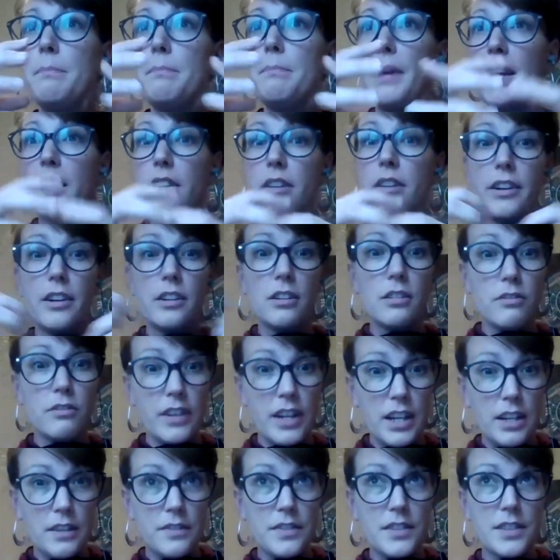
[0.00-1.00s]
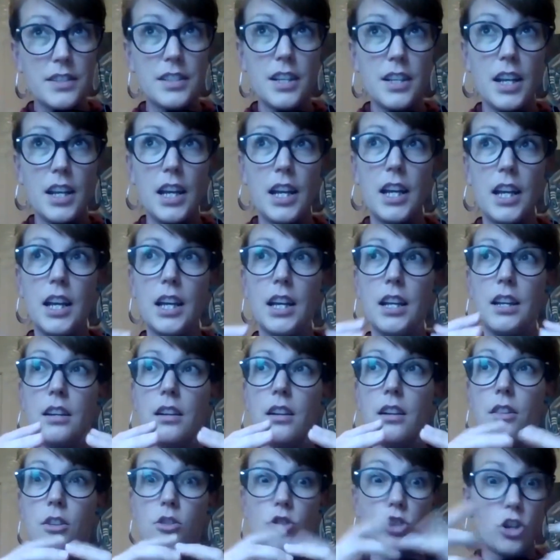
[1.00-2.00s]
barrier reefs
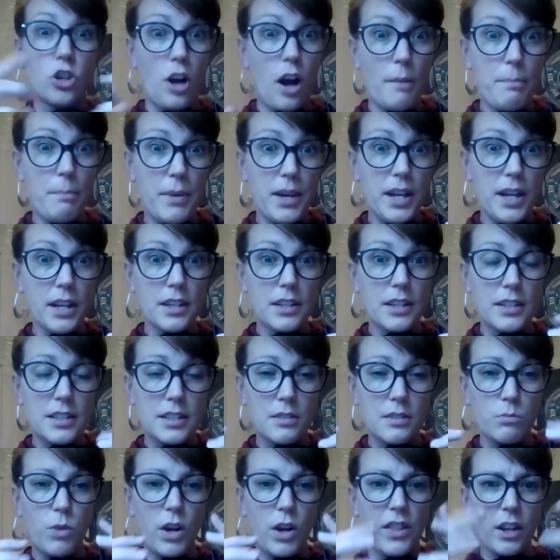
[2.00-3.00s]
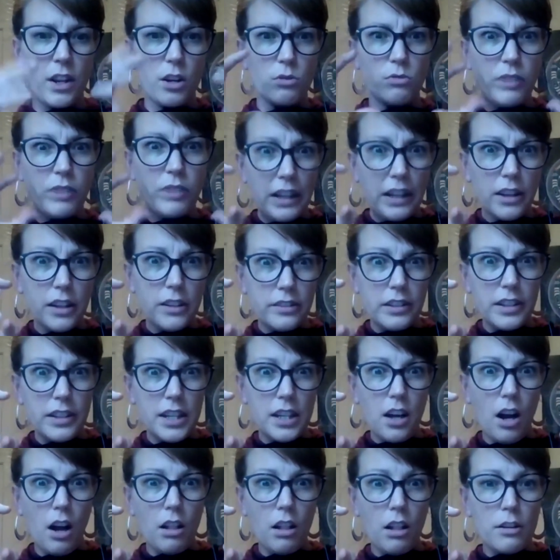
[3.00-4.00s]
in the tropics where they're really,
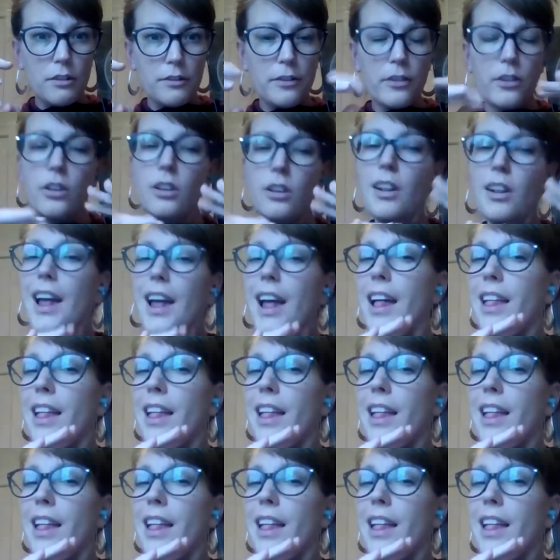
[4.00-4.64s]
really colorful.